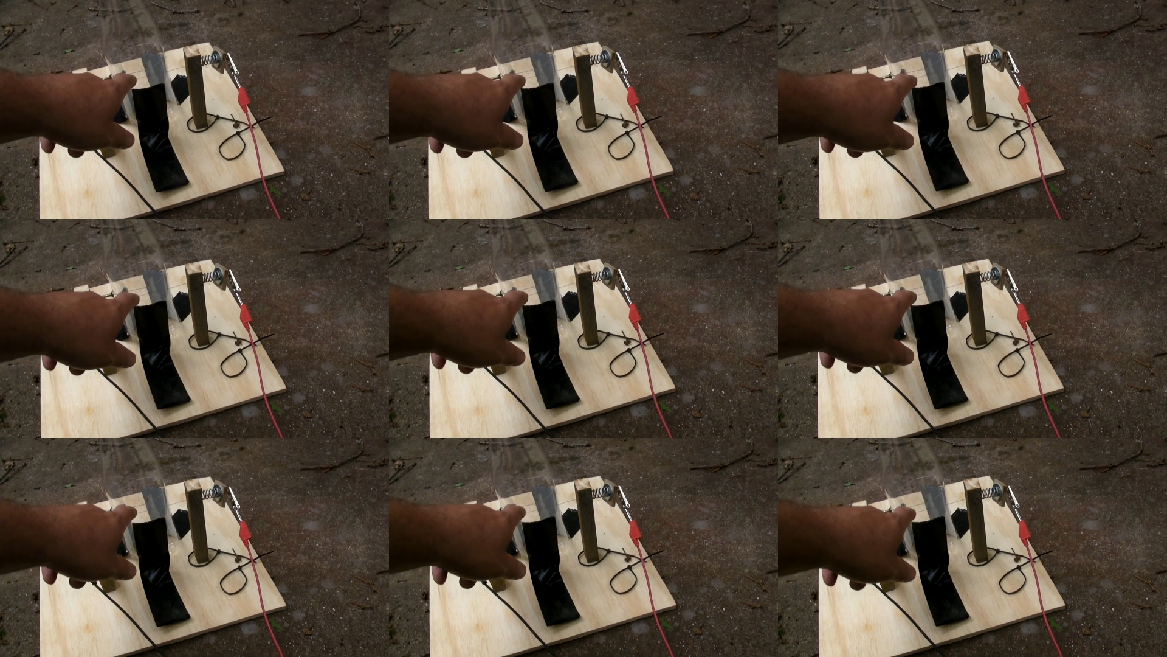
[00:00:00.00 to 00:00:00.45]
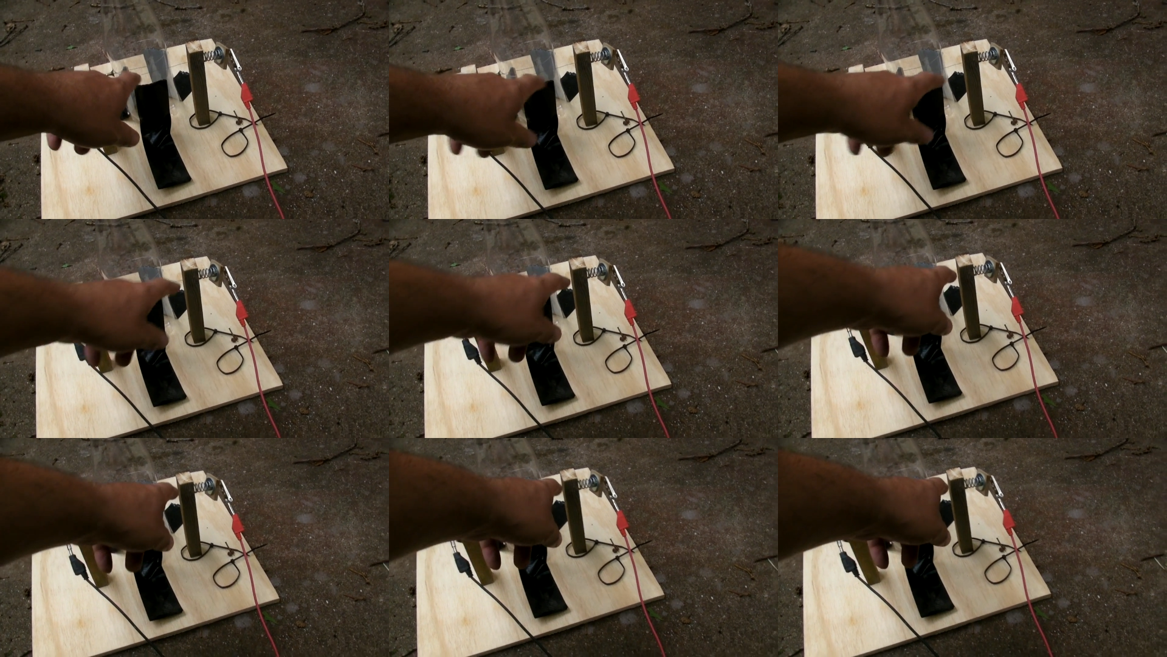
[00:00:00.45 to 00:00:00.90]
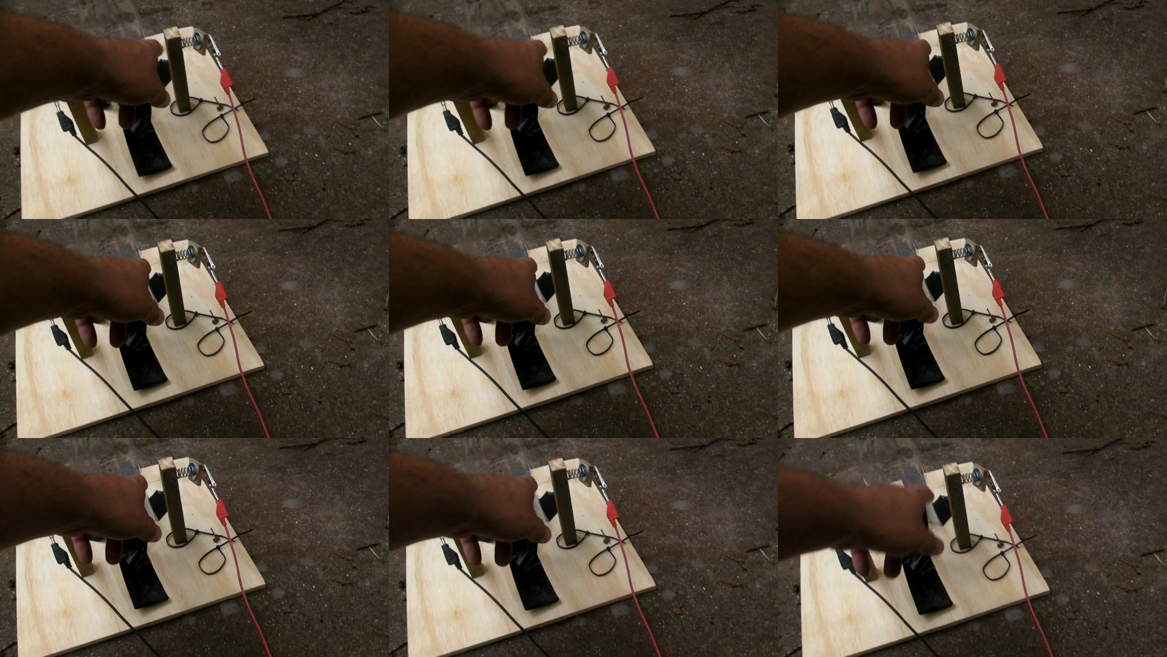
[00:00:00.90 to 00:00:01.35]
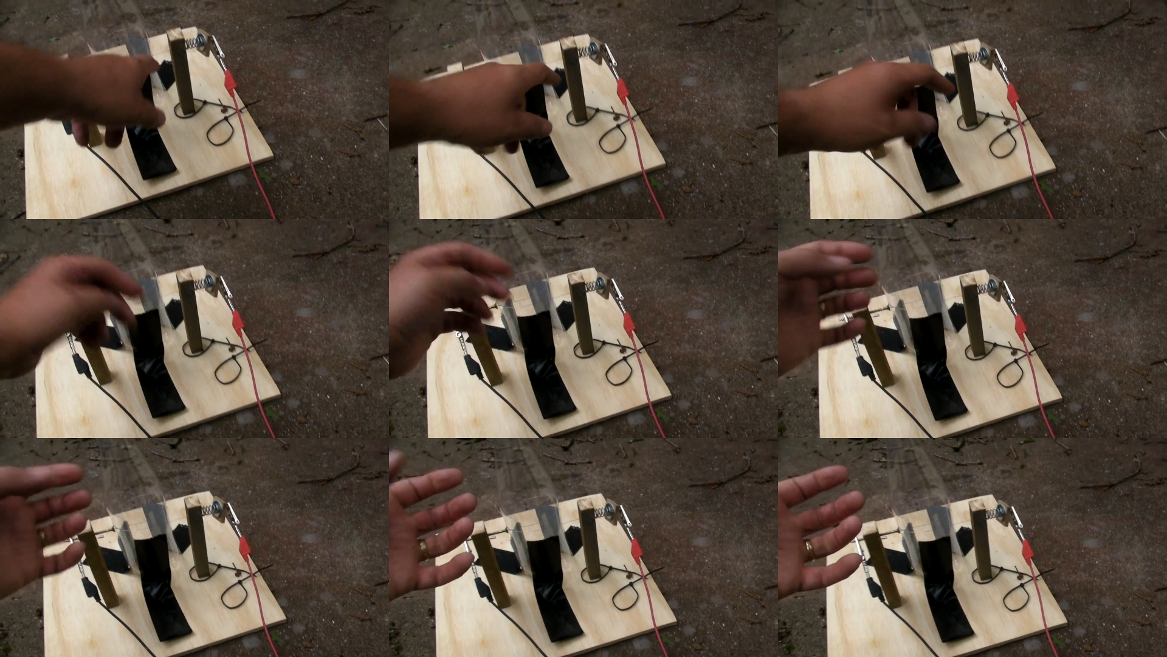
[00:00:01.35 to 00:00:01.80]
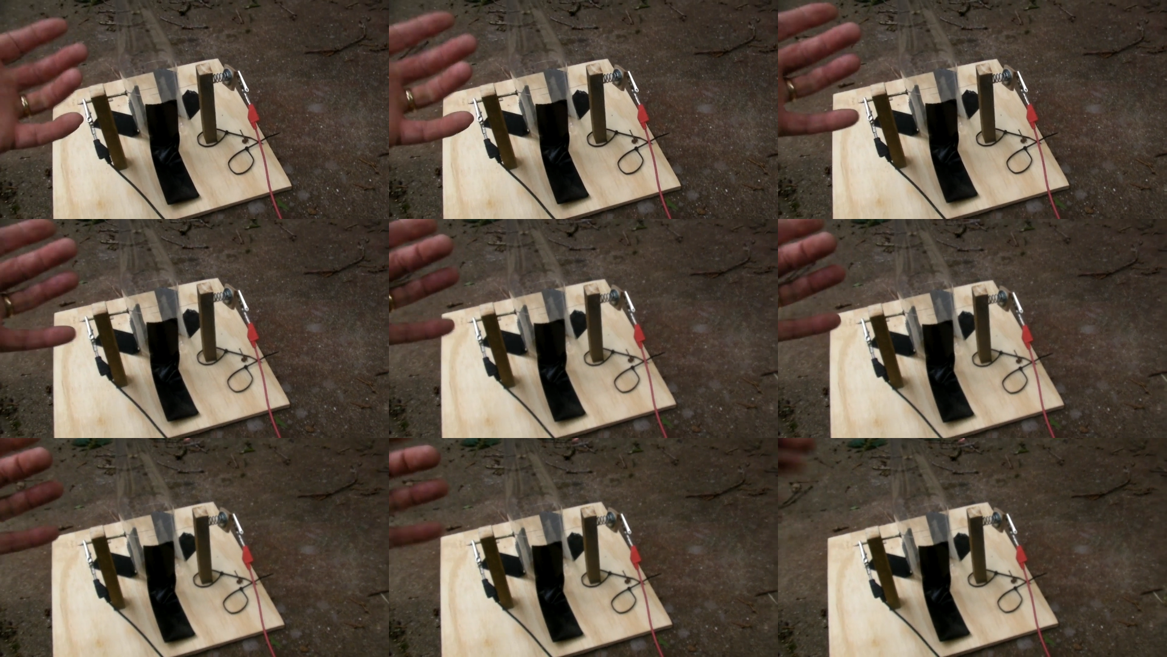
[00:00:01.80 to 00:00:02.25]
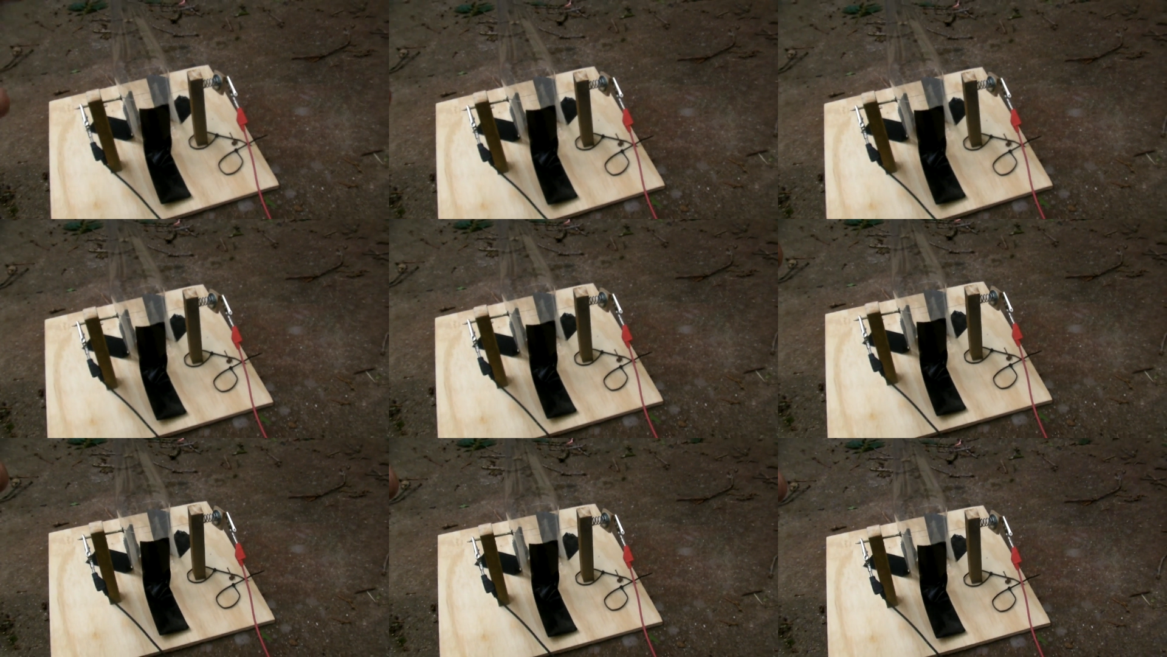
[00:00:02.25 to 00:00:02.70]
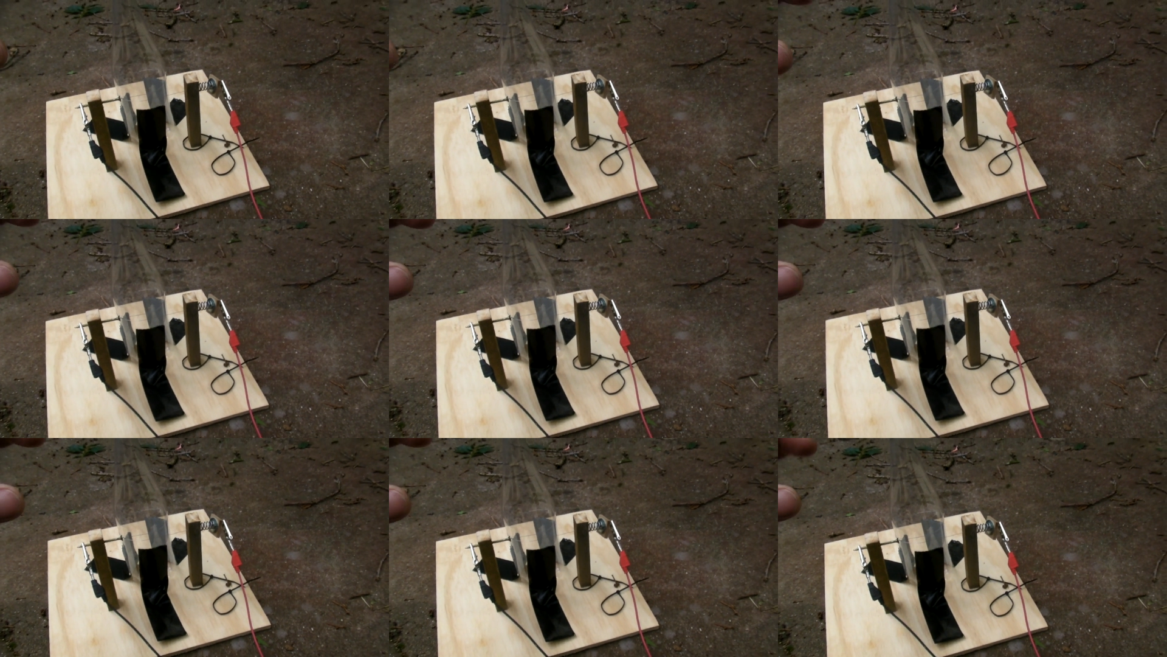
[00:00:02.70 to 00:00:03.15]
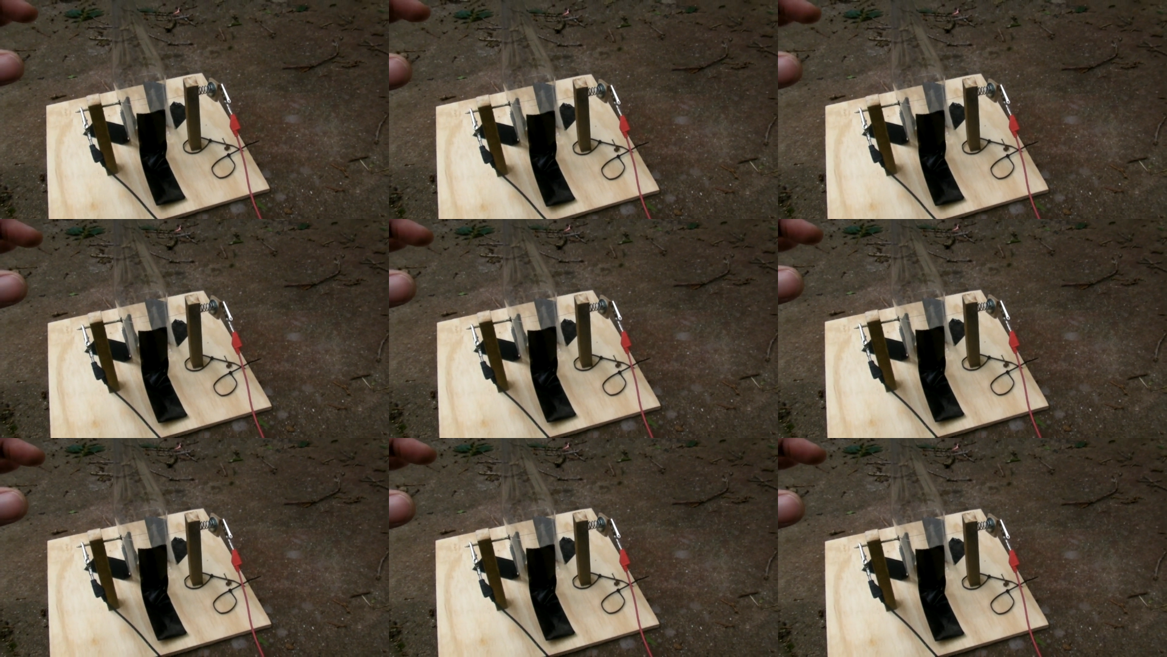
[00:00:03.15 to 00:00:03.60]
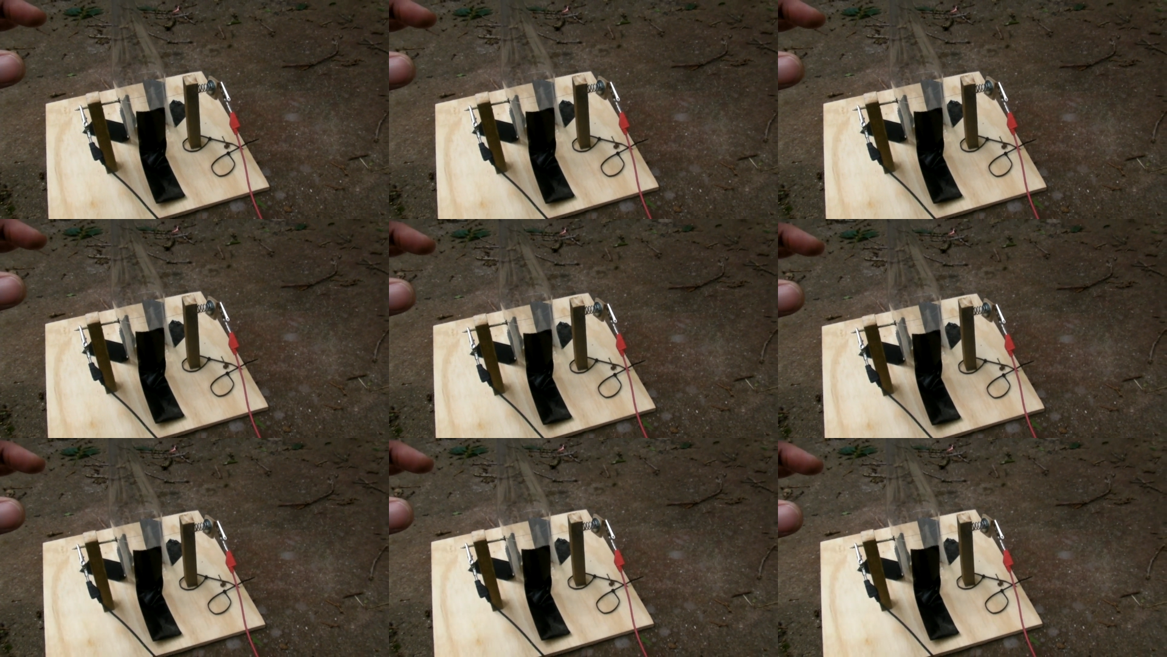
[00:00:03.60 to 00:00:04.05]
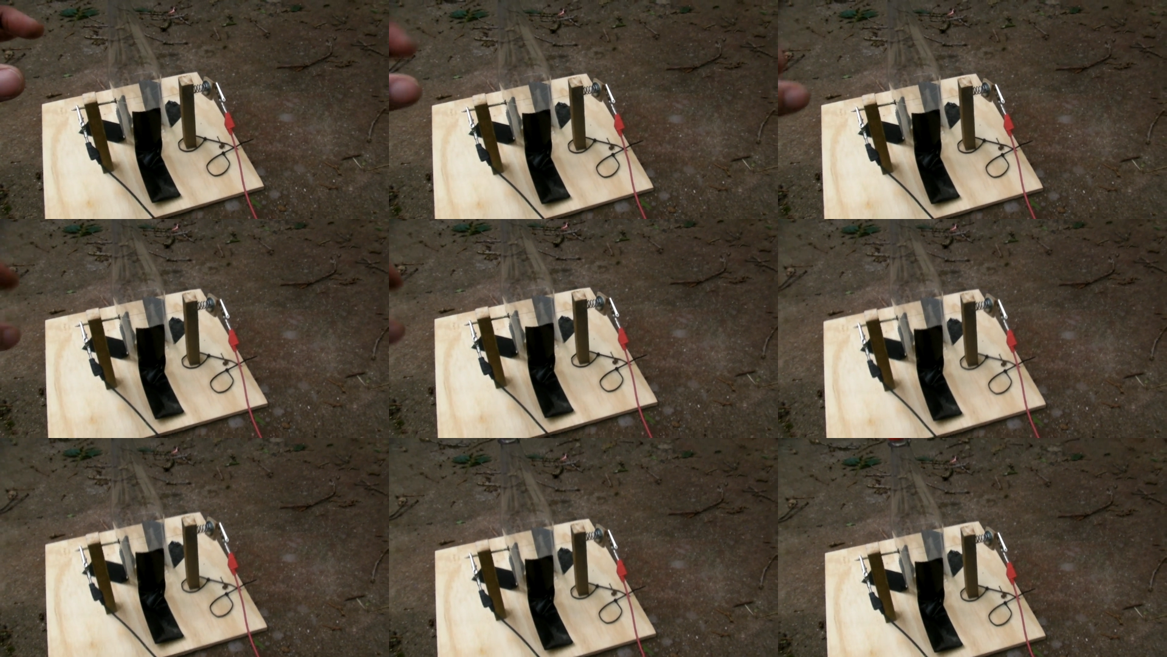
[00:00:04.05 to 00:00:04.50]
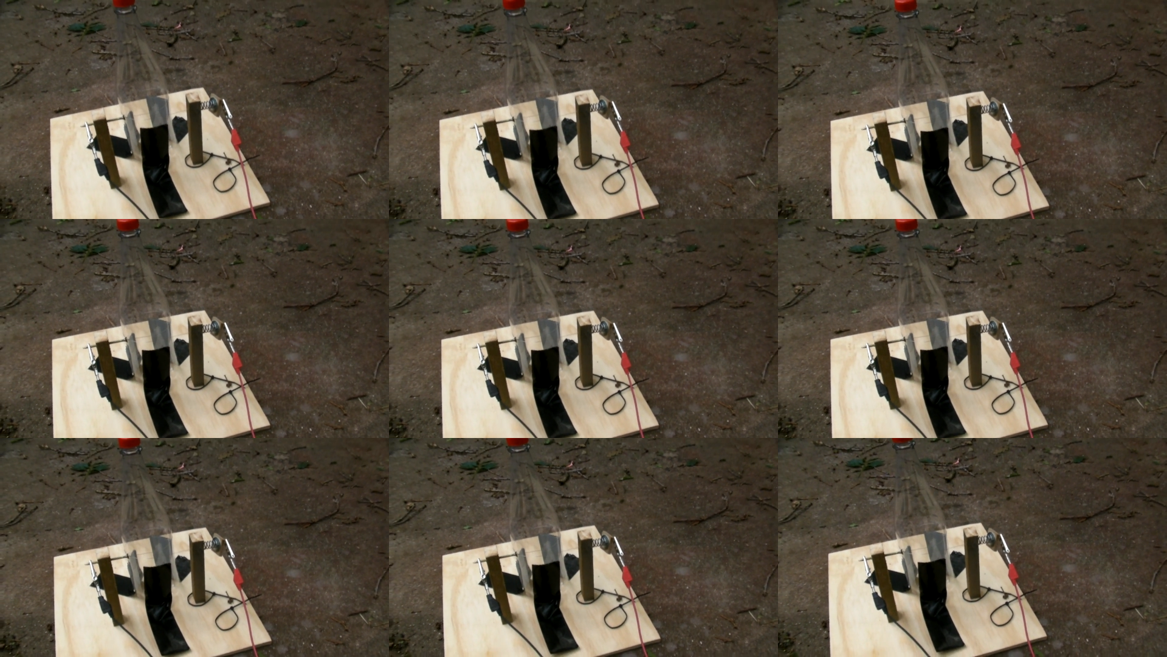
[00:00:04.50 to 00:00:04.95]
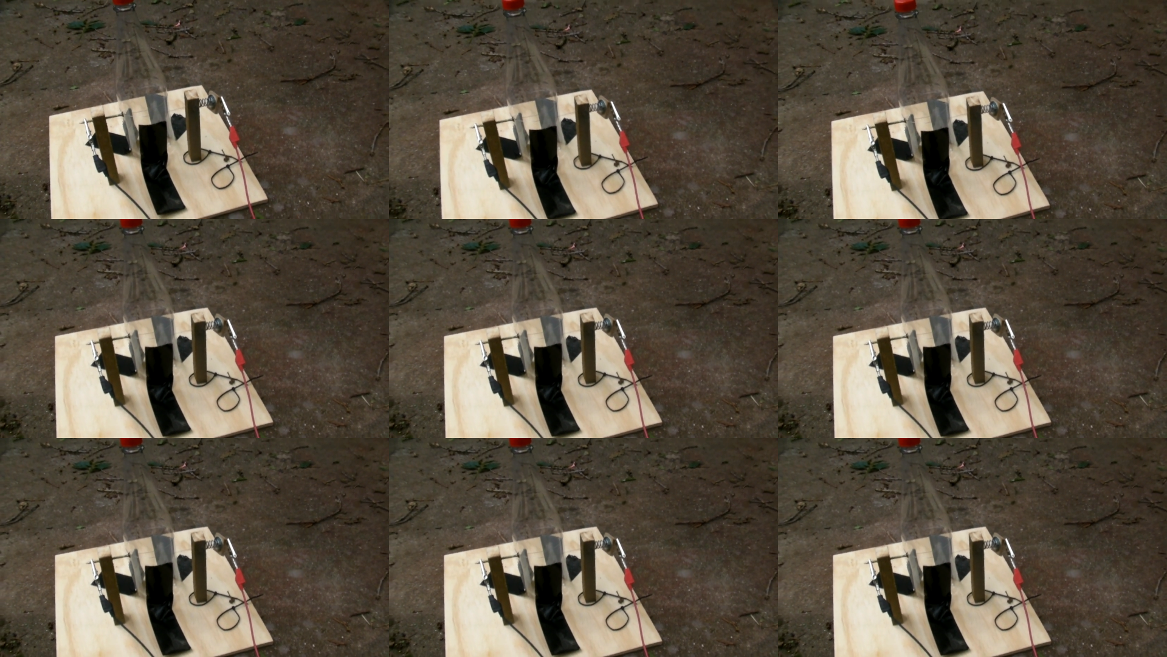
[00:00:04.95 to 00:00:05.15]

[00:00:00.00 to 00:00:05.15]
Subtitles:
No face is visible, so there are no lips to read.